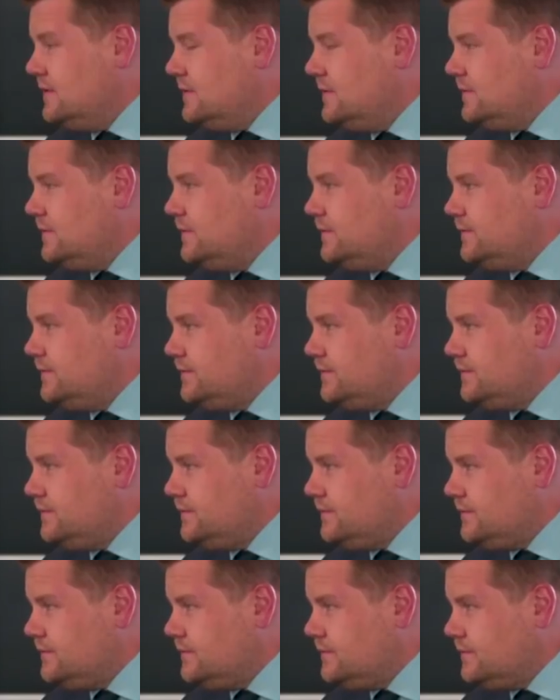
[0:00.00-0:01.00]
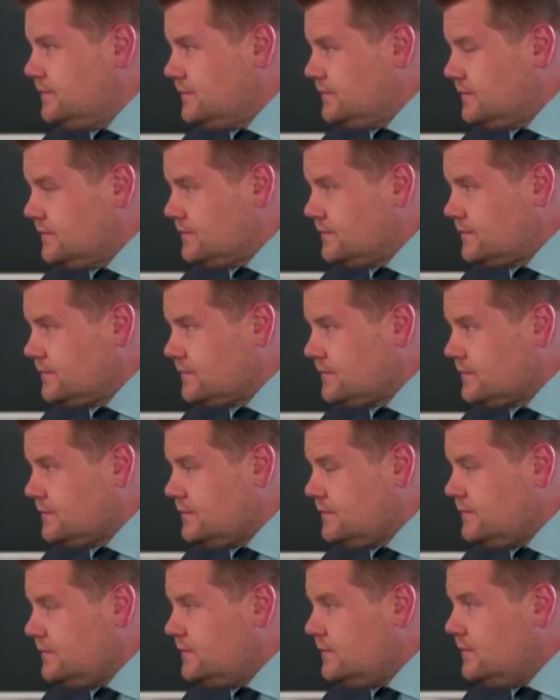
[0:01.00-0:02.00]

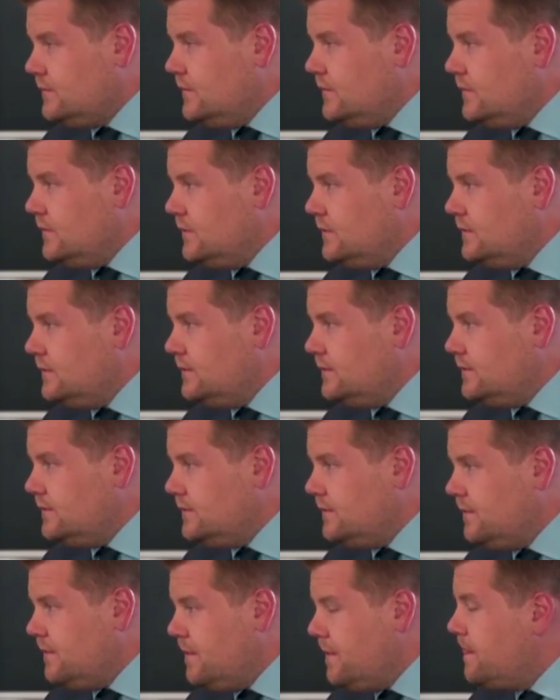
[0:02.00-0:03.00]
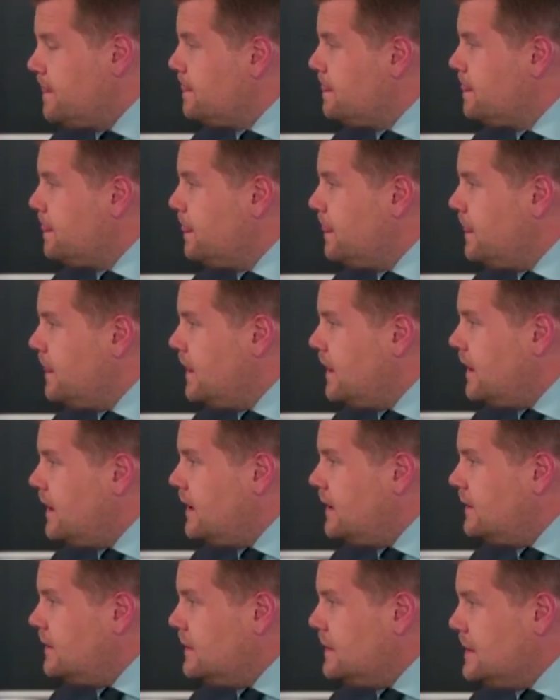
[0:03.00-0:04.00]

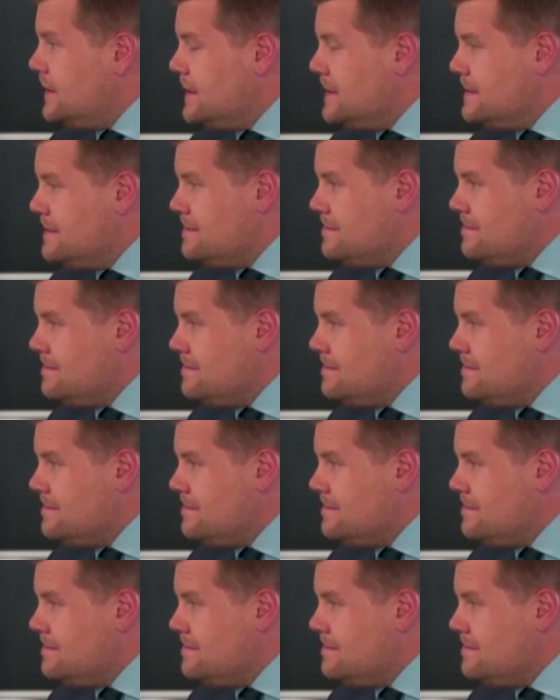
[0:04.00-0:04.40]
This person isn't speaking.